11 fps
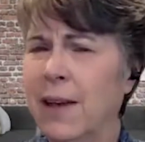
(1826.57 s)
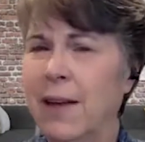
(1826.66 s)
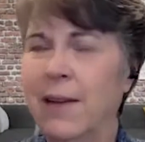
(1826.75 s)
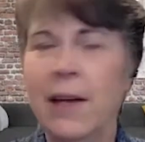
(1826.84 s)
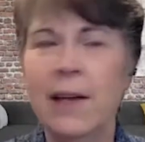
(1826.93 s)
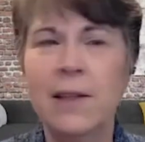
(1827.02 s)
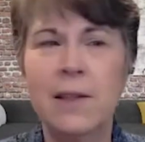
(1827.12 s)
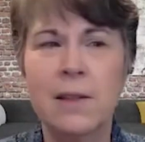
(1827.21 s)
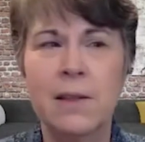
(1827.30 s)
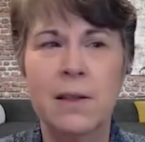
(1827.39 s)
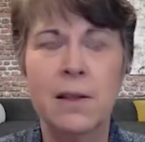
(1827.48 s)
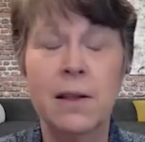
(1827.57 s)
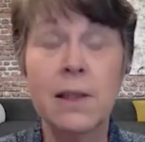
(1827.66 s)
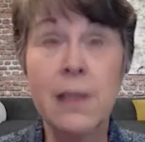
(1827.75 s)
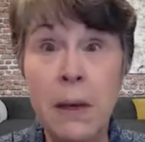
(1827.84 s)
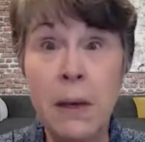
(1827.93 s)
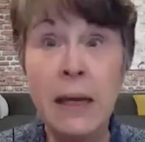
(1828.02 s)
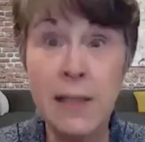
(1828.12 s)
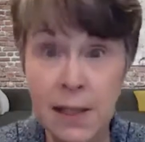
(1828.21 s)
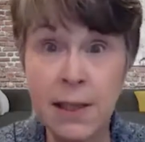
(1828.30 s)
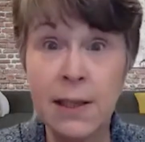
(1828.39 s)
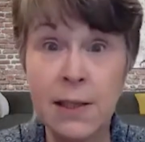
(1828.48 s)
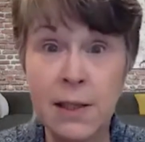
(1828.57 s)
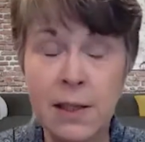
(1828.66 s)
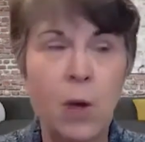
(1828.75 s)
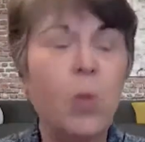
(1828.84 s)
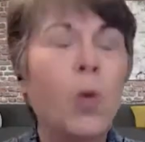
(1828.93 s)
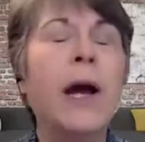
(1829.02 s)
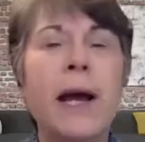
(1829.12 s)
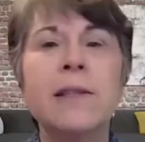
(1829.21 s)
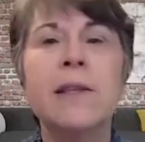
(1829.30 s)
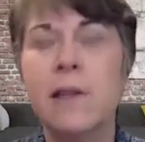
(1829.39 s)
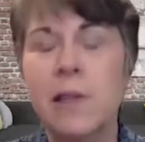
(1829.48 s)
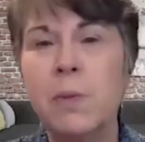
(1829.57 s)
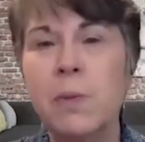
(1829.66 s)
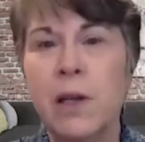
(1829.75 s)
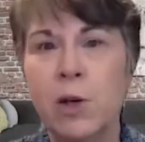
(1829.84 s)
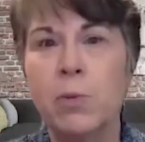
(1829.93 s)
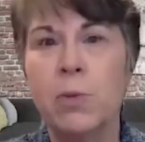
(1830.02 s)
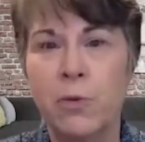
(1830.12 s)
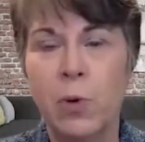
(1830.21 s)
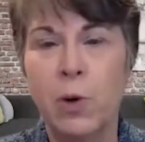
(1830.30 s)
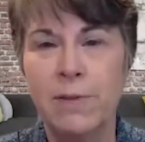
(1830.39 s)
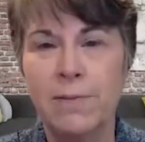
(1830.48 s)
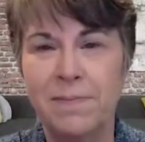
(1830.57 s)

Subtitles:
And then it's, this makes sense. And why hasn't this been here before?